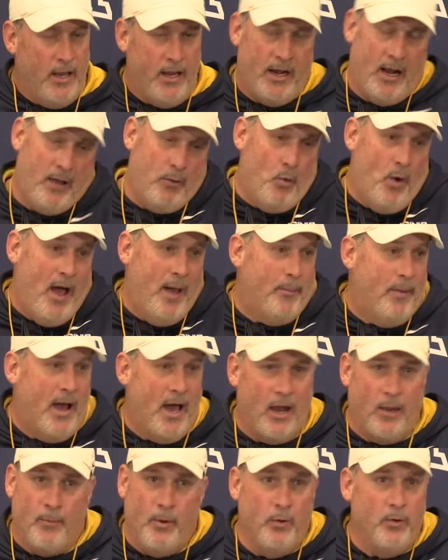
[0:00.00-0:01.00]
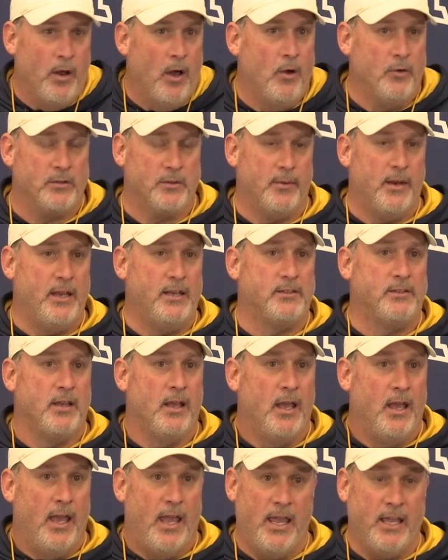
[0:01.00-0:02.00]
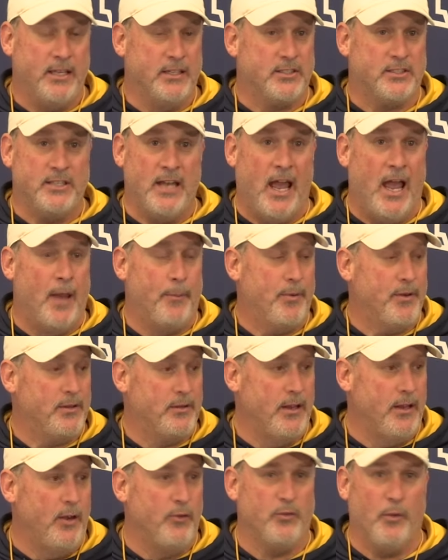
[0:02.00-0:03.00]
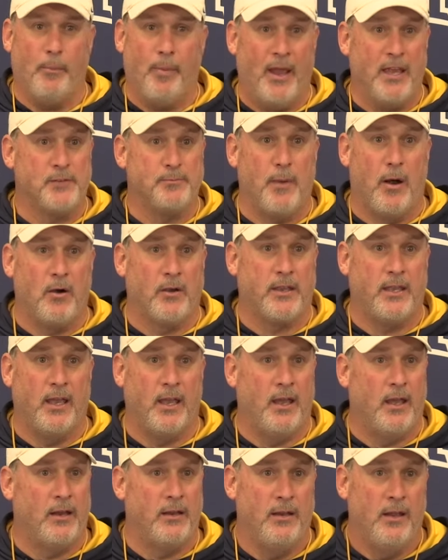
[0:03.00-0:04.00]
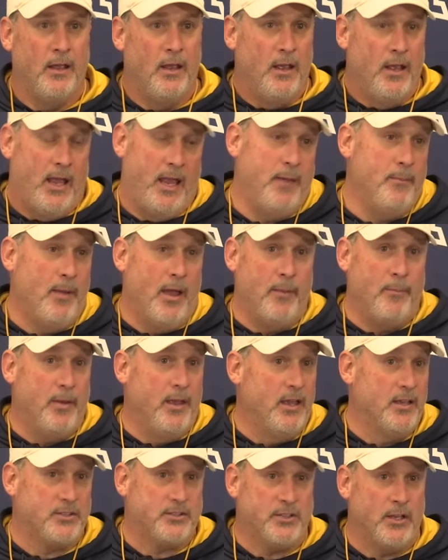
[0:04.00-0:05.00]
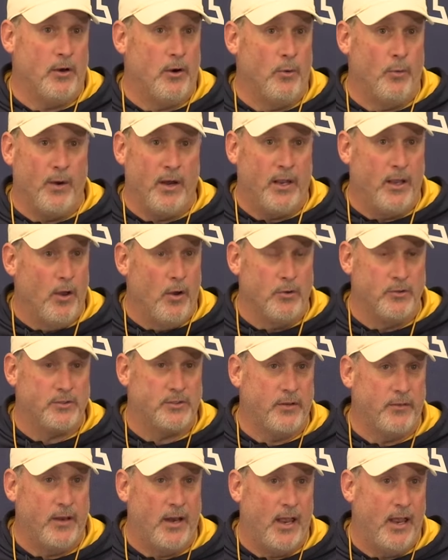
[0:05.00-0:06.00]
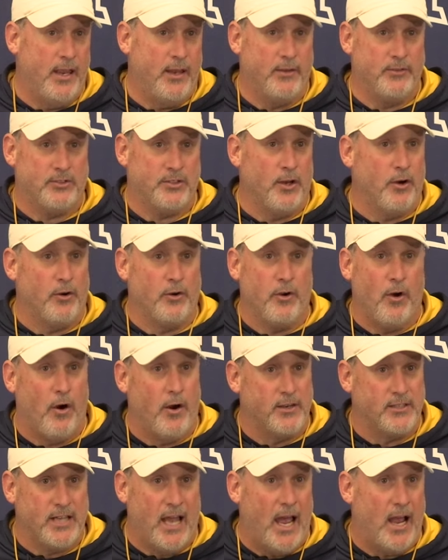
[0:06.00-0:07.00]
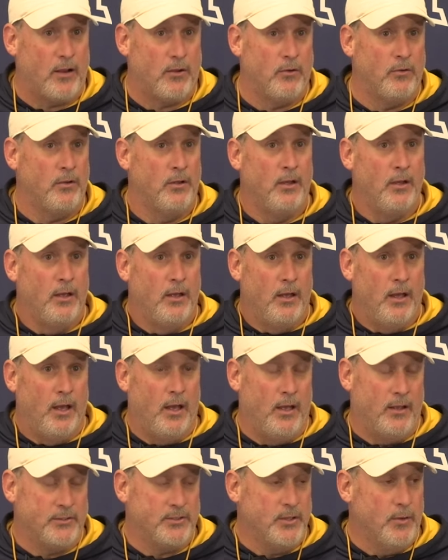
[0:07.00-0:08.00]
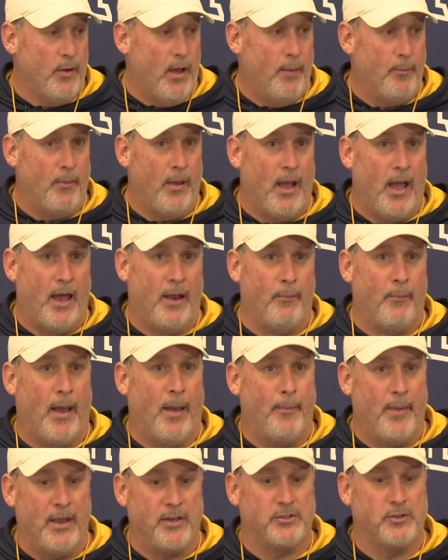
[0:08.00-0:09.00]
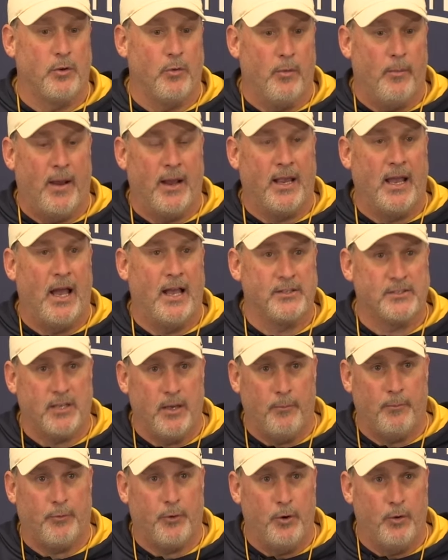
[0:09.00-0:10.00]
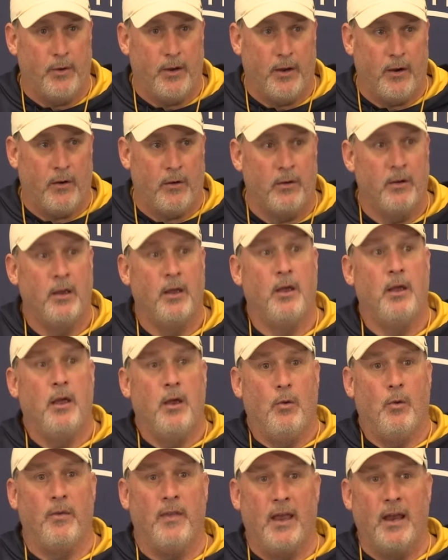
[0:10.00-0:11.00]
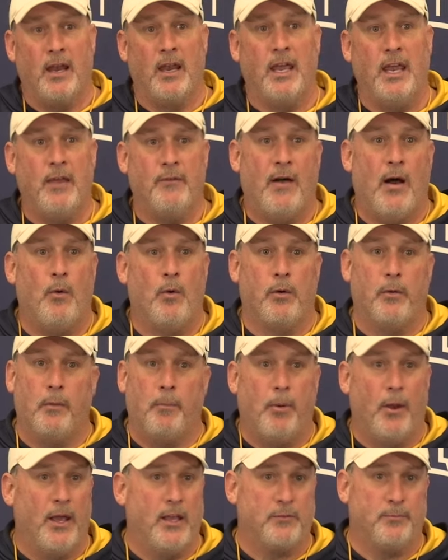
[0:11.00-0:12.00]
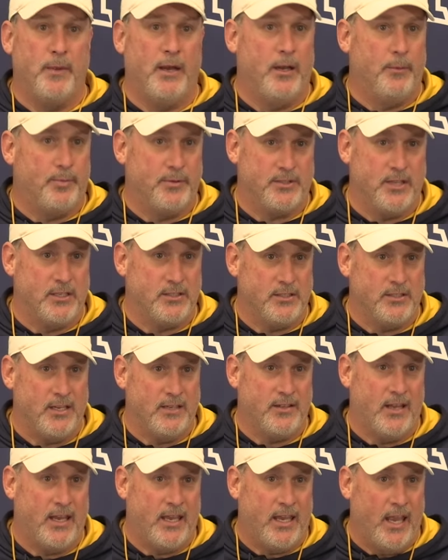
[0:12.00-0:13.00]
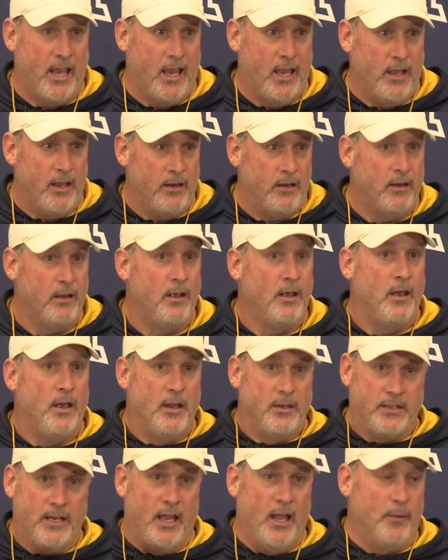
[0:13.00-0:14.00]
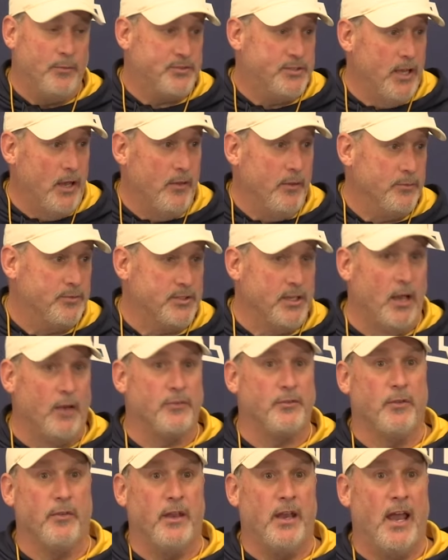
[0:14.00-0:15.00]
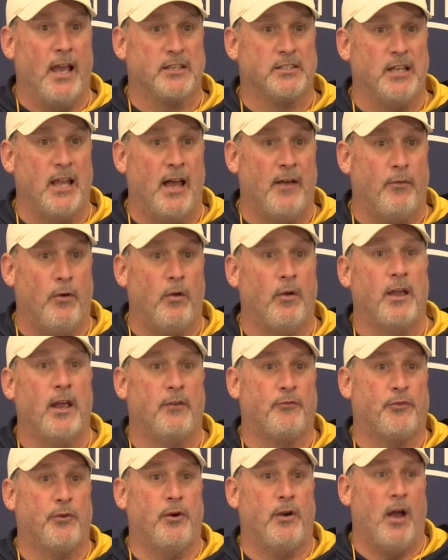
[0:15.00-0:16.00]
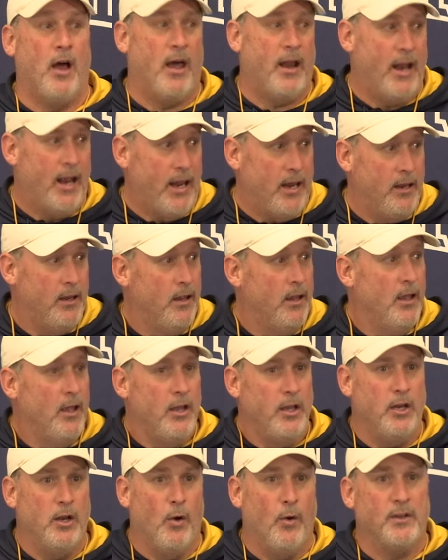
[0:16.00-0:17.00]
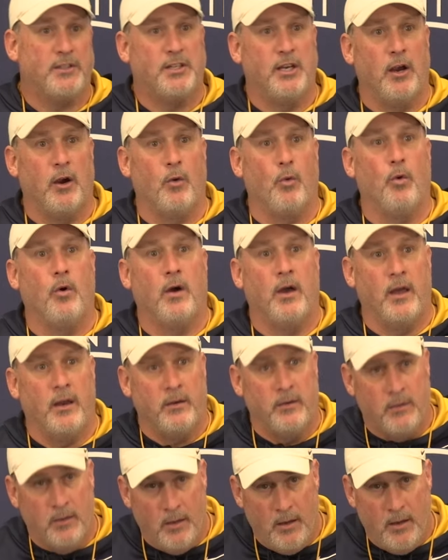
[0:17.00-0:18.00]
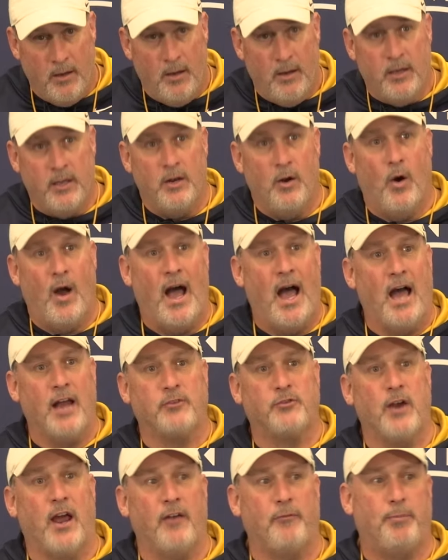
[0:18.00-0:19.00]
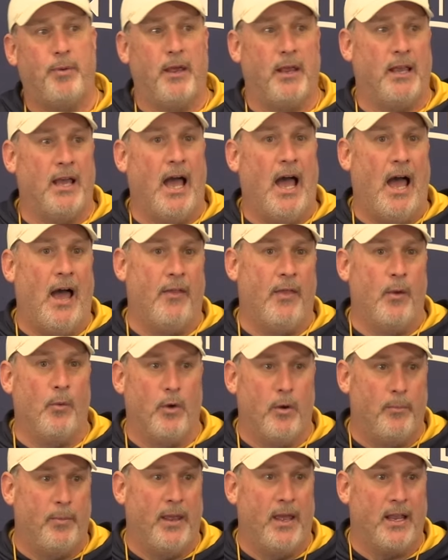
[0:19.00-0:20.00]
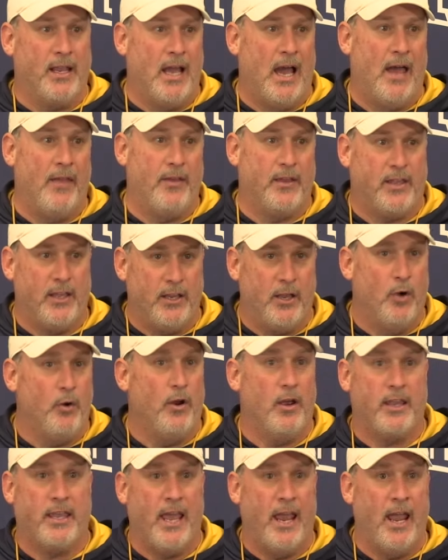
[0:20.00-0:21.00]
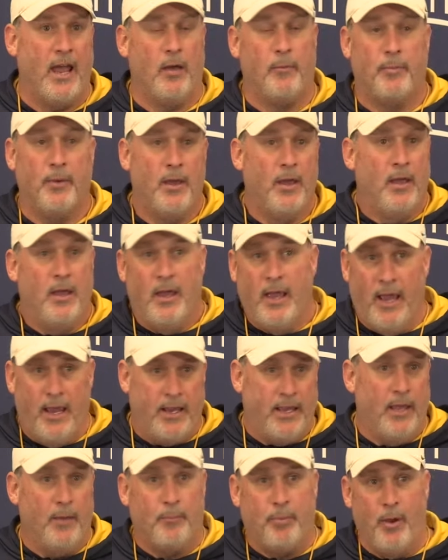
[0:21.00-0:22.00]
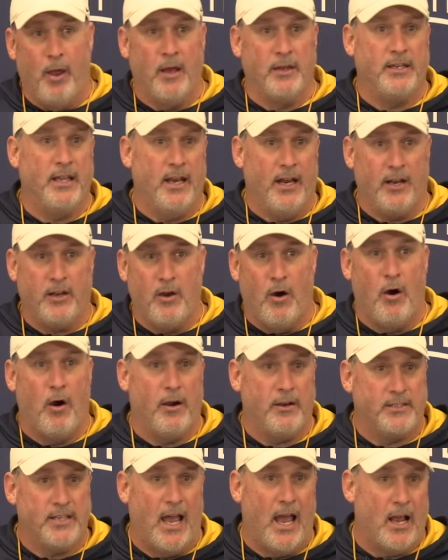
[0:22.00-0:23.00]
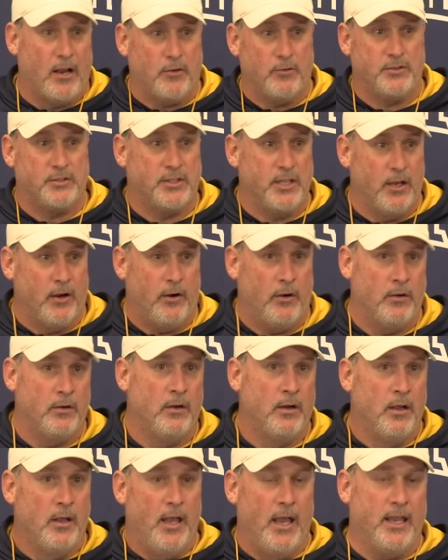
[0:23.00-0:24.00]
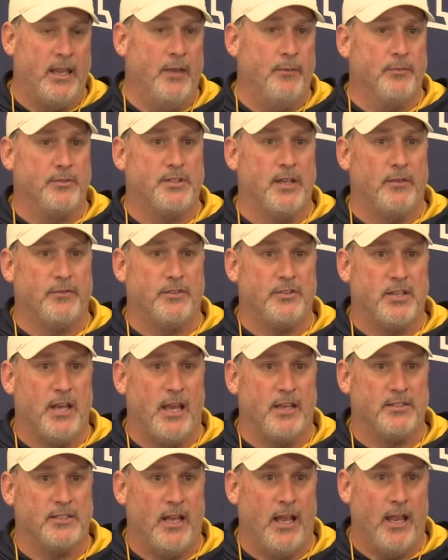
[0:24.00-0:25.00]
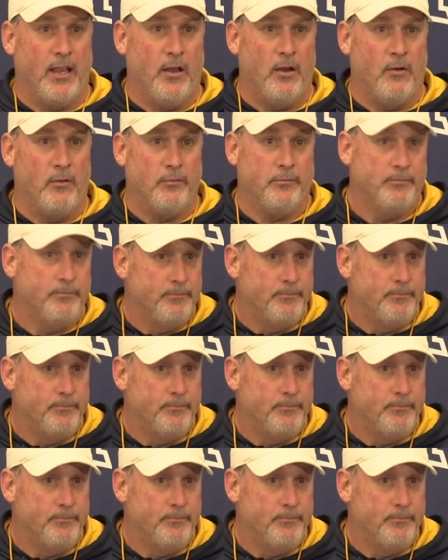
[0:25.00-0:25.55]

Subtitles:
And like White Milam, who knows? I mean, he can snap. He's a baseball kid. He may be a center when he goes to the center guard tackle. So I make sure when my guys come through here, when they leave, I want them to play as many positions as they can to help sell themselves on the next level. If they're not a tier one, high draft pick guy, they want to be a guy that can go to a camp and get plugged in at guard, tackle, center, and give themselves a chance to hang on.